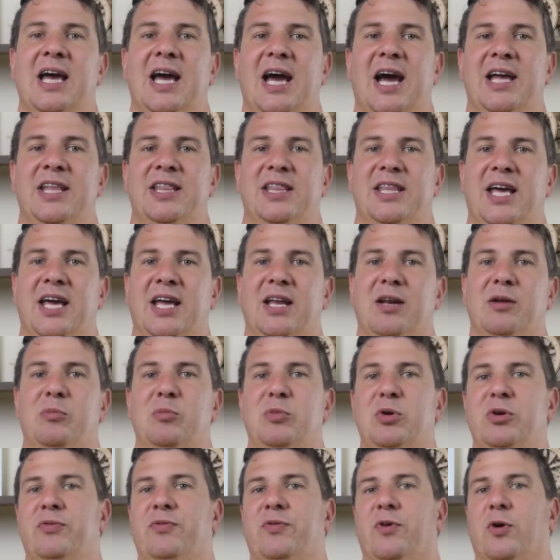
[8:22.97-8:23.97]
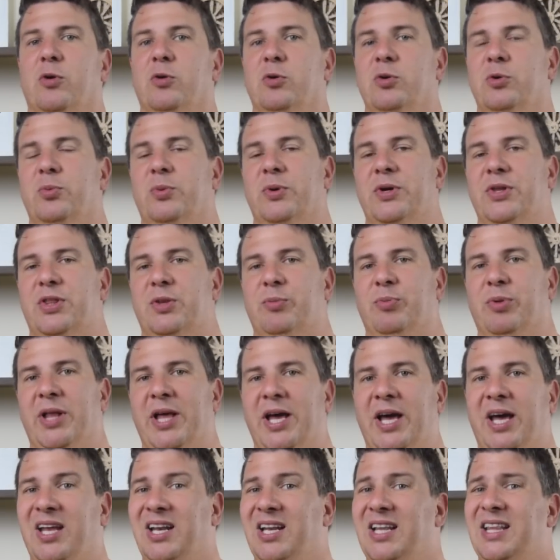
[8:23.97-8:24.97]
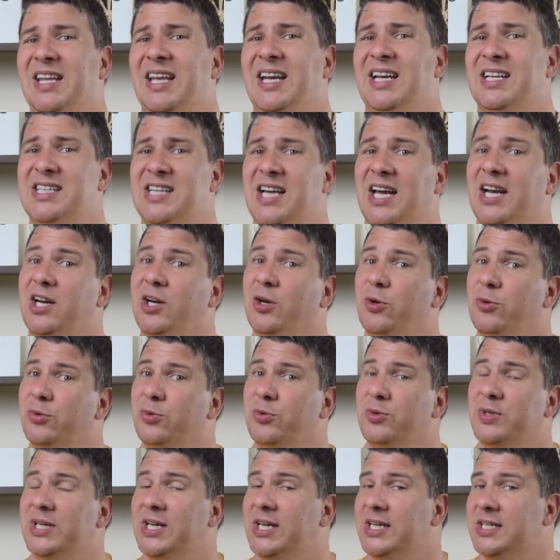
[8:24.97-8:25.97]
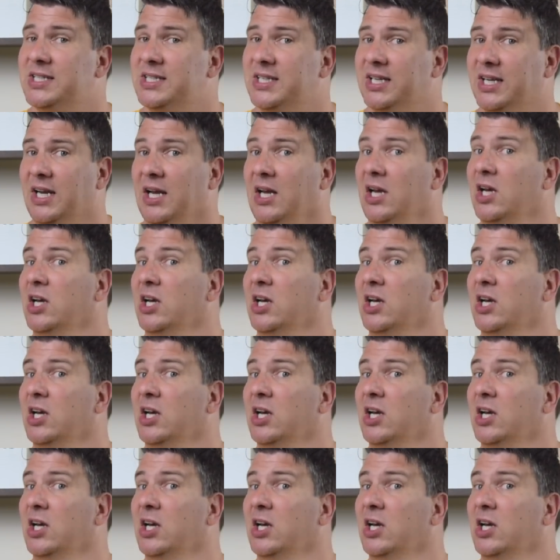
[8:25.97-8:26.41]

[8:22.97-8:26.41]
and then move forward with the plan. Then it's got to go through testing.